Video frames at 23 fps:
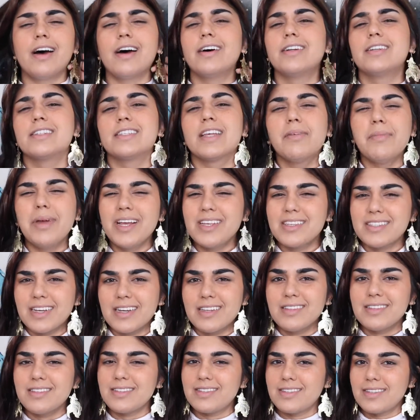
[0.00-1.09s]
Does that make
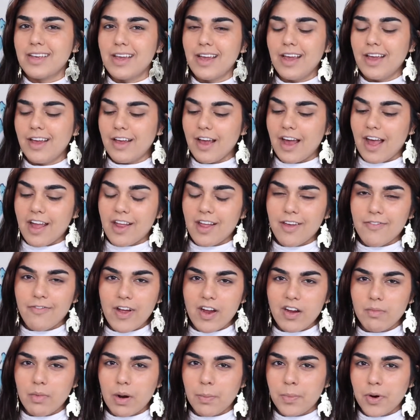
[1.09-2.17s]
sense? If I
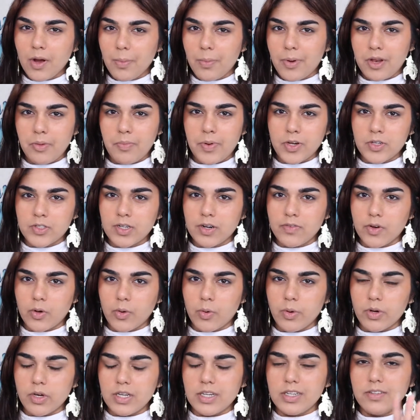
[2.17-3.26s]
remember, I'll put a picture of a
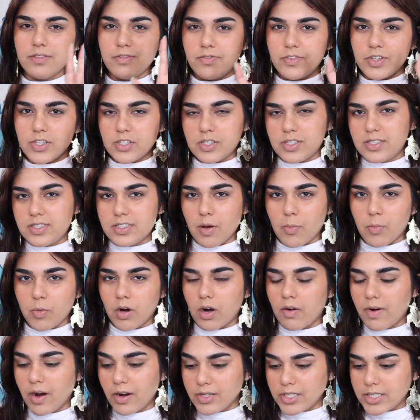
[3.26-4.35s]
koi fish somewhere
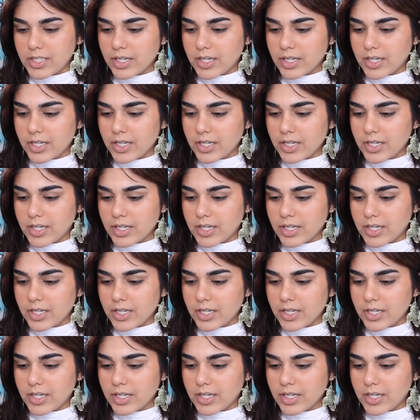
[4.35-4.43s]
around